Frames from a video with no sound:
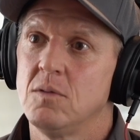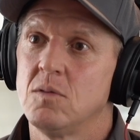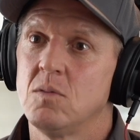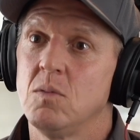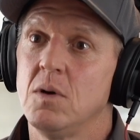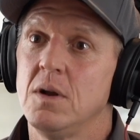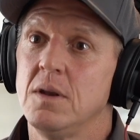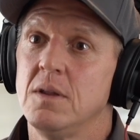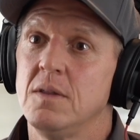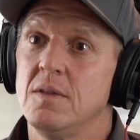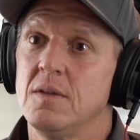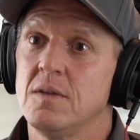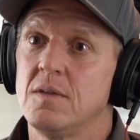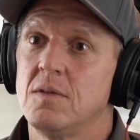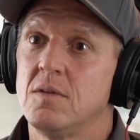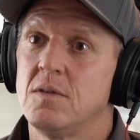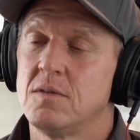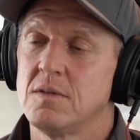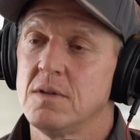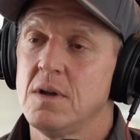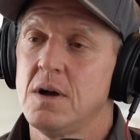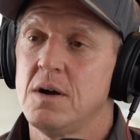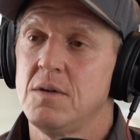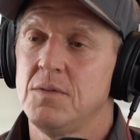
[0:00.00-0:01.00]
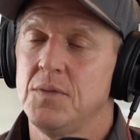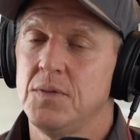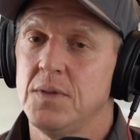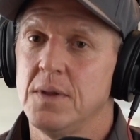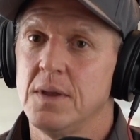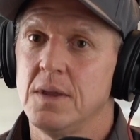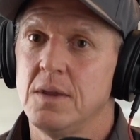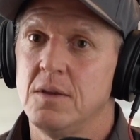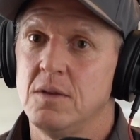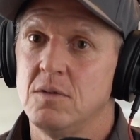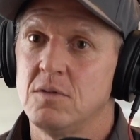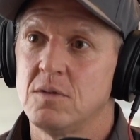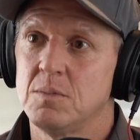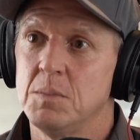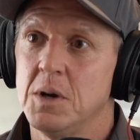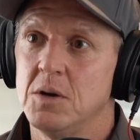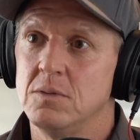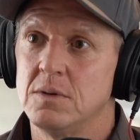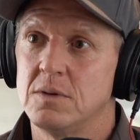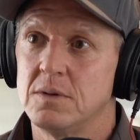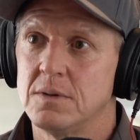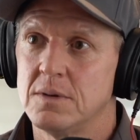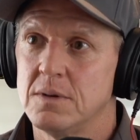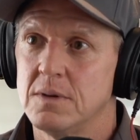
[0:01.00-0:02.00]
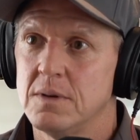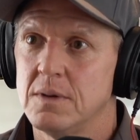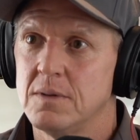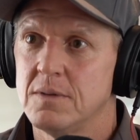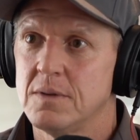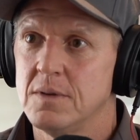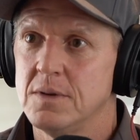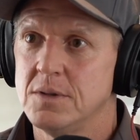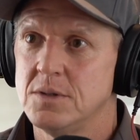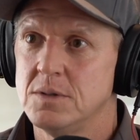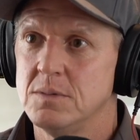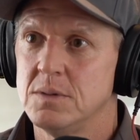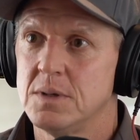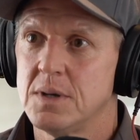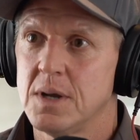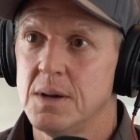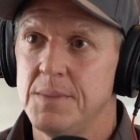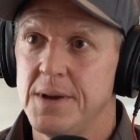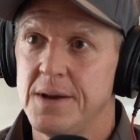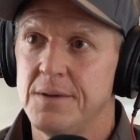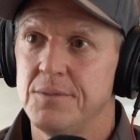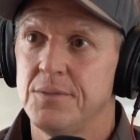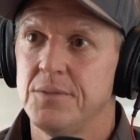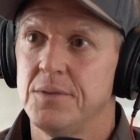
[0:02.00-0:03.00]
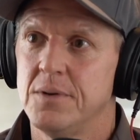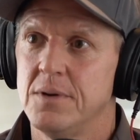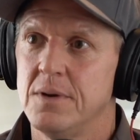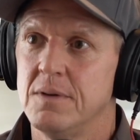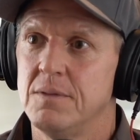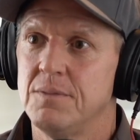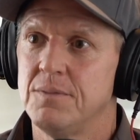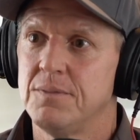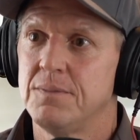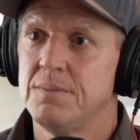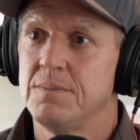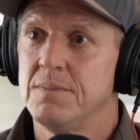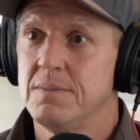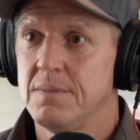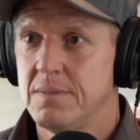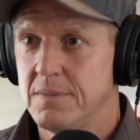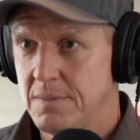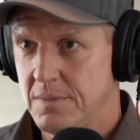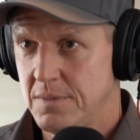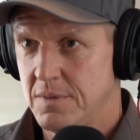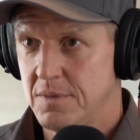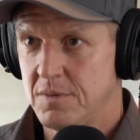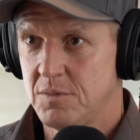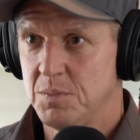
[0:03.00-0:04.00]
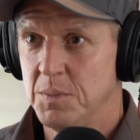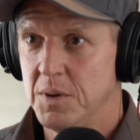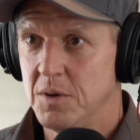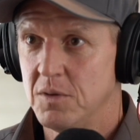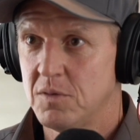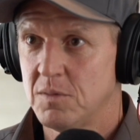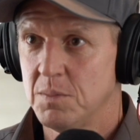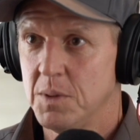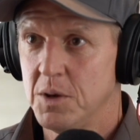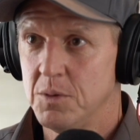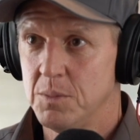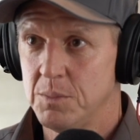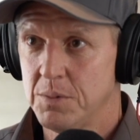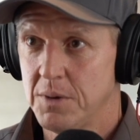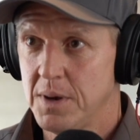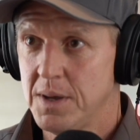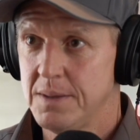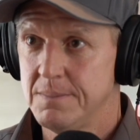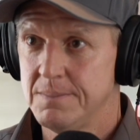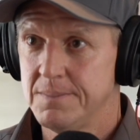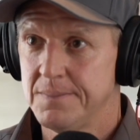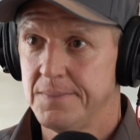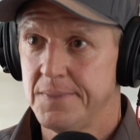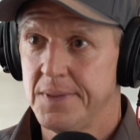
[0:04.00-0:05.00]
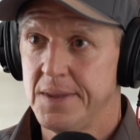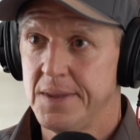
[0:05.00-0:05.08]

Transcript: There was one of the staff that smoked, so she would come out for a smoke break